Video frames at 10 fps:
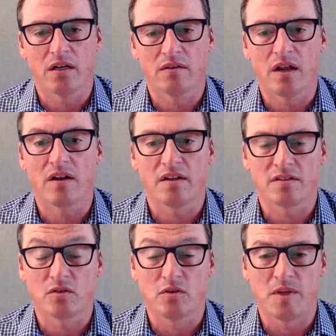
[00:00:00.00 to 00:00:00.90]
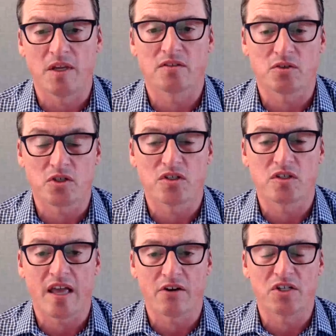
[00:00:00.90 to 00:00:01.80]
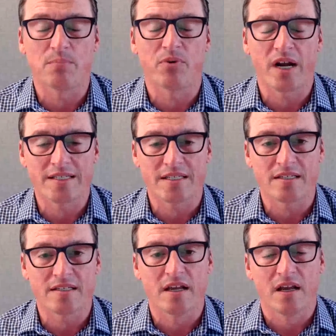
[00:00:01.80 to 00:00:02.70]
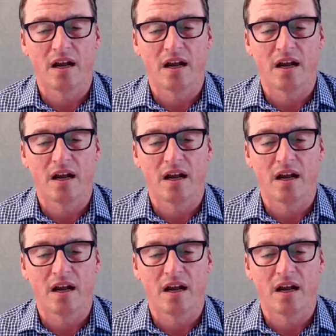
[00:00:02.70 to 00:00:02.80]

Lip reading: not excuse me, surging energy prices